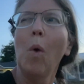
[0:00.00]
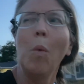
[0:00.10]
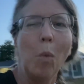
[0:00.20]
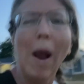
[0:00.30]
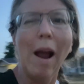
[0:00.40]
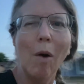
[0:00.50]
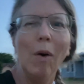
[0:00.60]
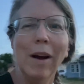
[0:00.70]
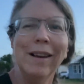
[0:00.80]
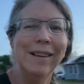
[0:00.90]
wow,
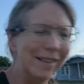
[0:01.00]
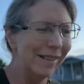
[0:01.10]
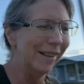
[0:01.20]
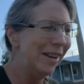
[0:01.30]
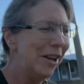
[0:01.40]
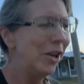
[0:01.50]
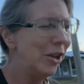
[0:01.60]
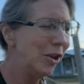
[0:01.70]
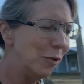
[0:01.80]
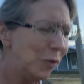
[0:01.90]

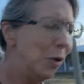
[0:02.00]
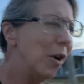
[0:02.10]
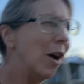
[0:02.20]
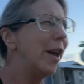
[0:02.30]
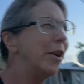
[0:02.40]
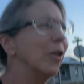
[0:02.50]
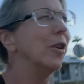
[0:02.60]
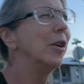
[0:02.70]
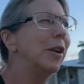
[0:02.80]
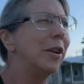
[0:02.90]
if you're a
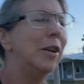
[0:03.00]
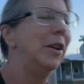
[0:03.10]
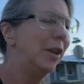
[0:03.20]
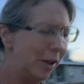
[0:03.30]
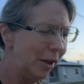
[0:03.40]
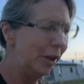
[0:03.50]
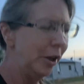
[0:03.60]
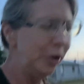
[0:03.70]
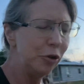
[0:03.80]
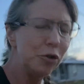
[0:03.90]
hiker
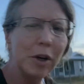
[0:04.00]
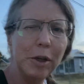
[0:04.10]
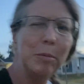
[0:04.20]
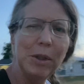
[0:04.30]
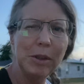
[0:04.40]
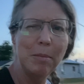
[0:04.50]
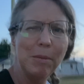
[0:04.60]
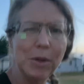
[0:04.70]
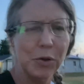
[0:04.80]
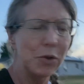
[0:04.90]
and you're trying to build up
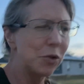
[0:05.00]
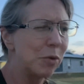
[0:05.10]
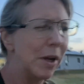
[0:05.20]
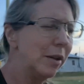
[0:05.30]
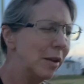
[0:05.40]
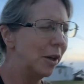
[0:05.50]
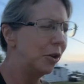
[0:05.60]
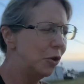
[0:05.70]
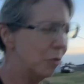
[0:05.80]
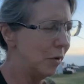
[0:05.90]
muscle strength and
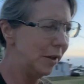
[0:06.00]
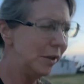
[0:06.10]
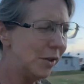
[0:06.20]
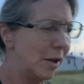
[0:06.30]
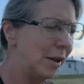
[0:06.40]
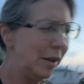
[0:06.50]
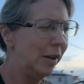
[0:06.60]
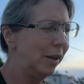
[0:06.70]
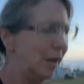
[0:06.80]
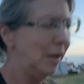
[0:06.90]
endurance,
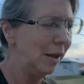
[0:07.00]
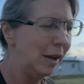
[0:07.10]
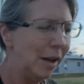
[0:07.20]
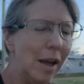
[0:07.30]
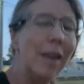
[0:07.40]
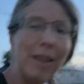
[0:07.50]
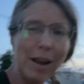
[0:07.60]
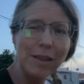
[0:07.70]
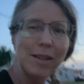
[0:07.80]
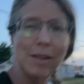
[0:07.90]

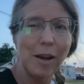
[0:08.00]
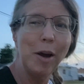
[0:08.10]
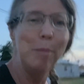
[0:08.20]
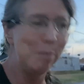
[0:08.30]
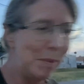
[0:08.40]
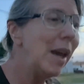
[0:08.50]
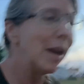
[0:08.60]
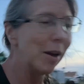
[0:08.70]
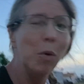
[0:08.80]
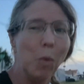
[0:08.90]
that's a
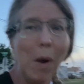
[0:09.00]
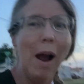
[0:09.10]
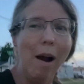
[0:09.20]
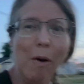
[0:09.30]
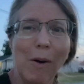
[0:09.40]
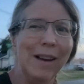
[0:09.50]
big wow.